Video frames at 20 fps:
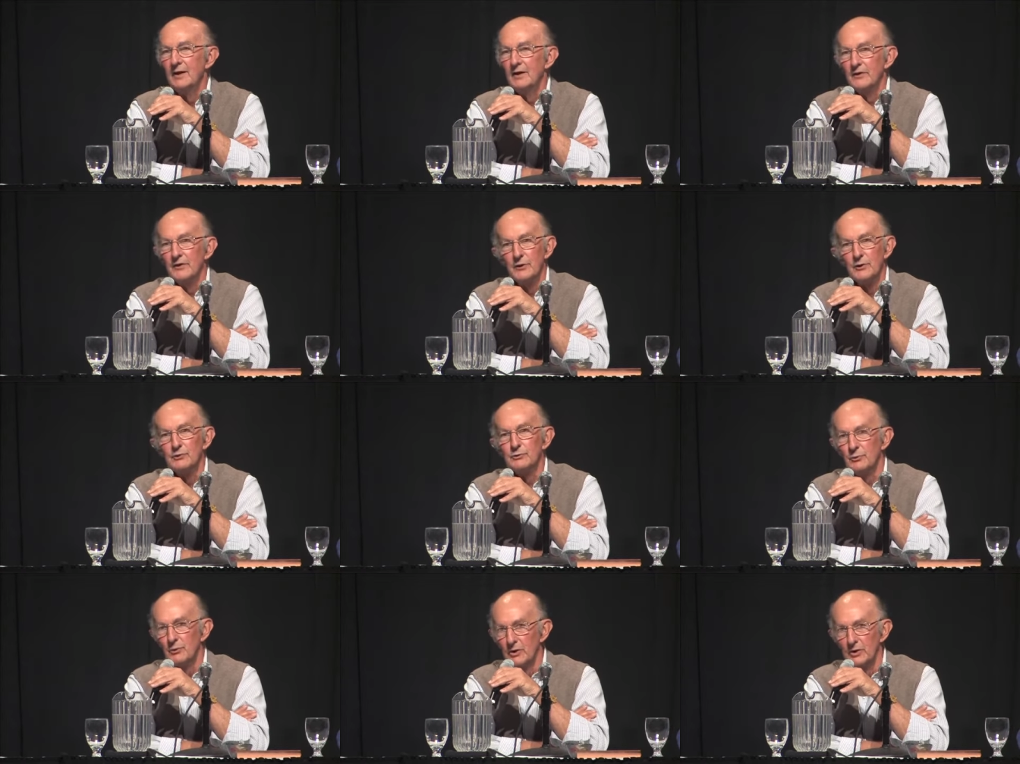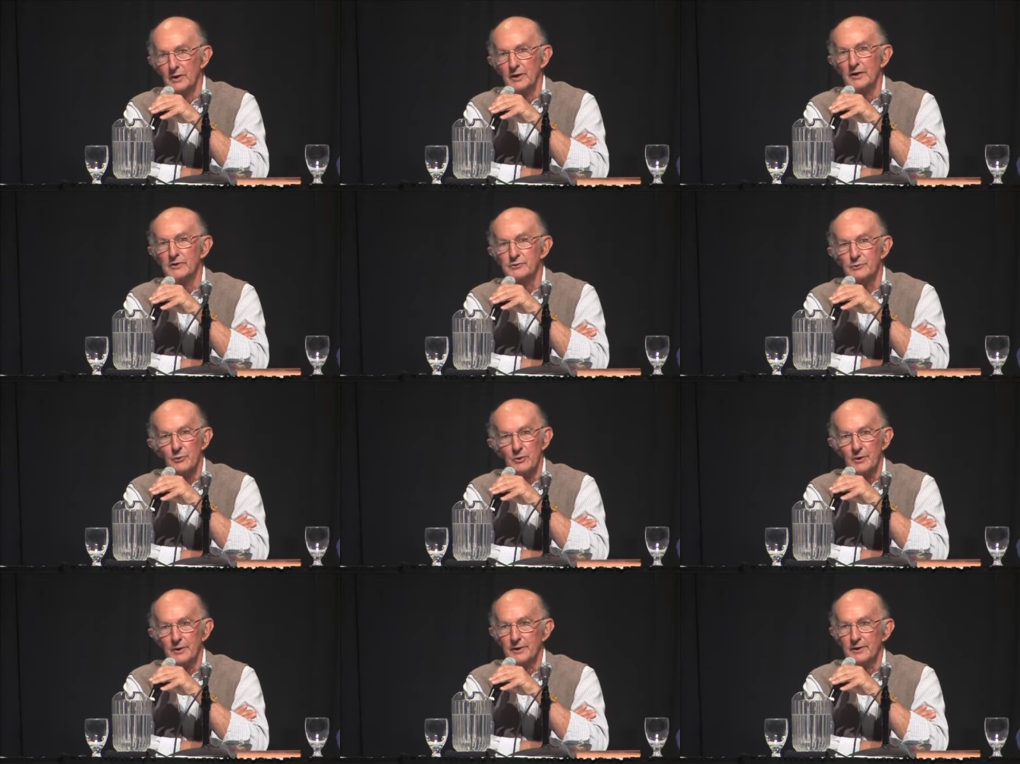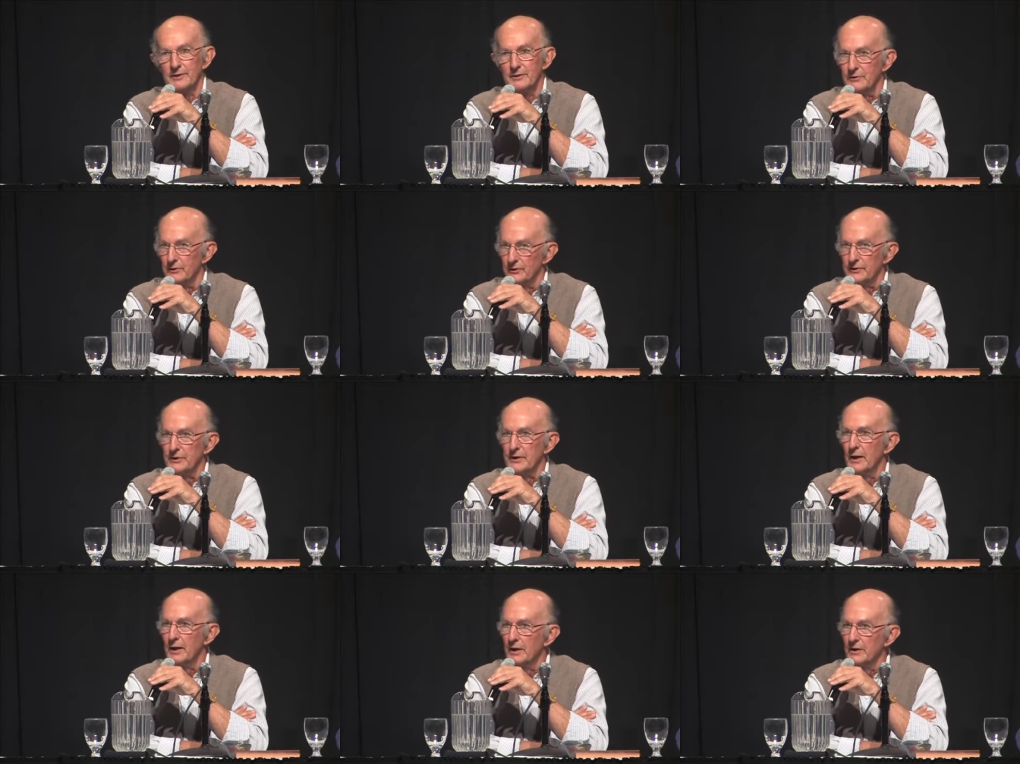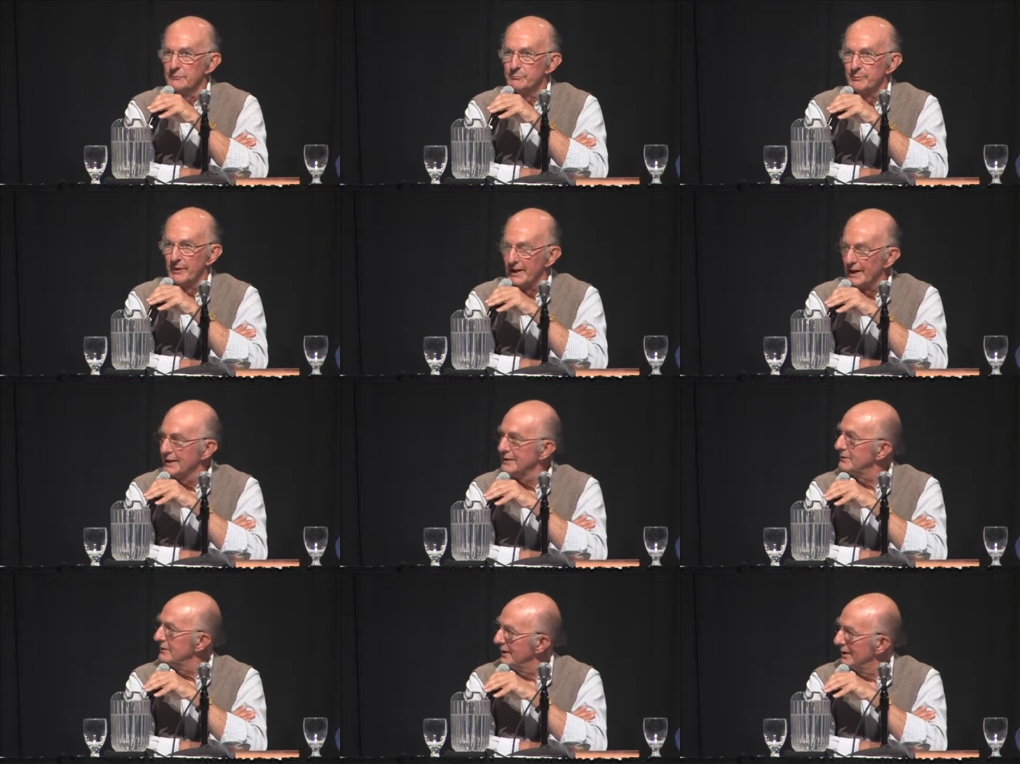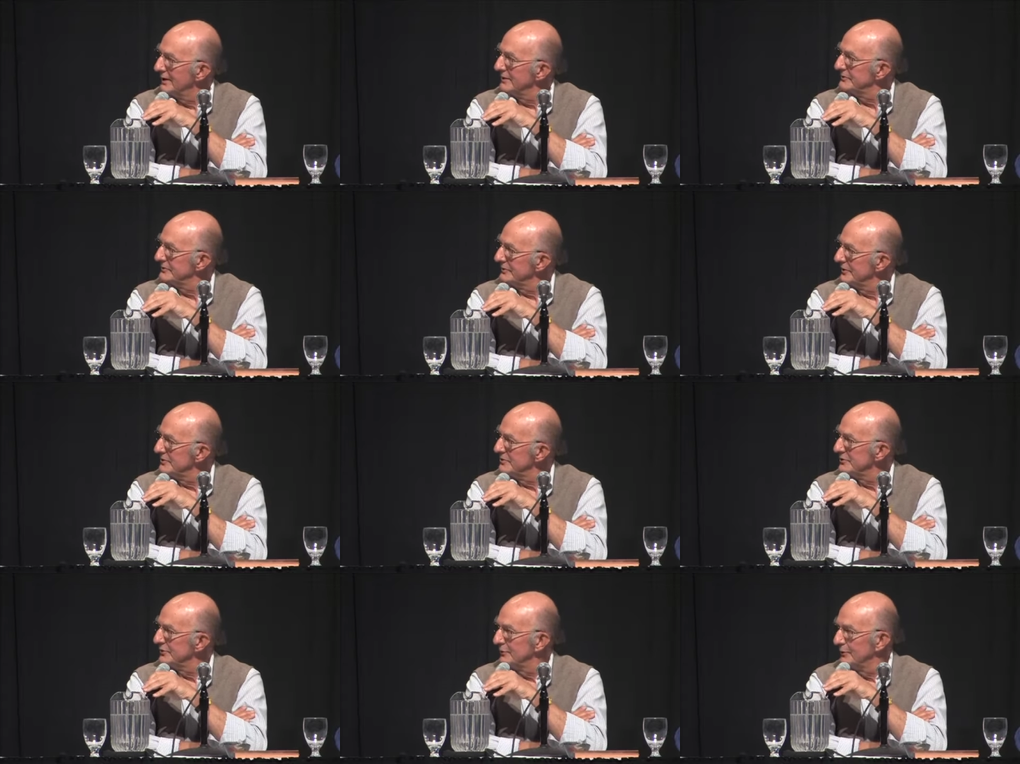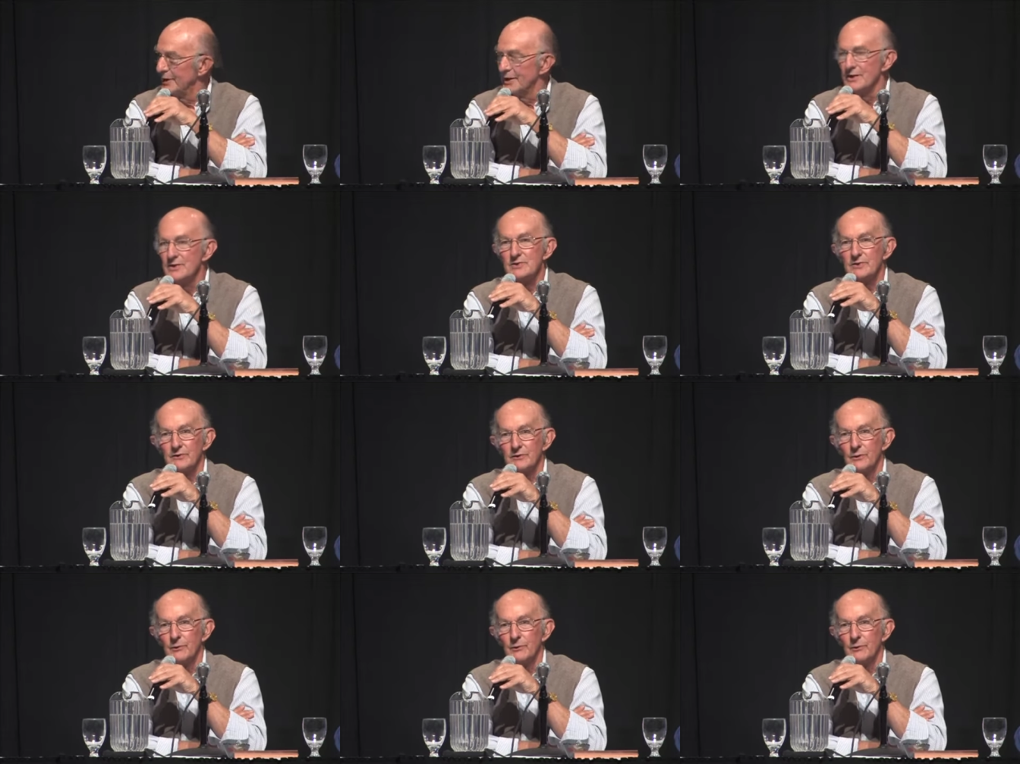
there's really it's really a good guy bad guy situation.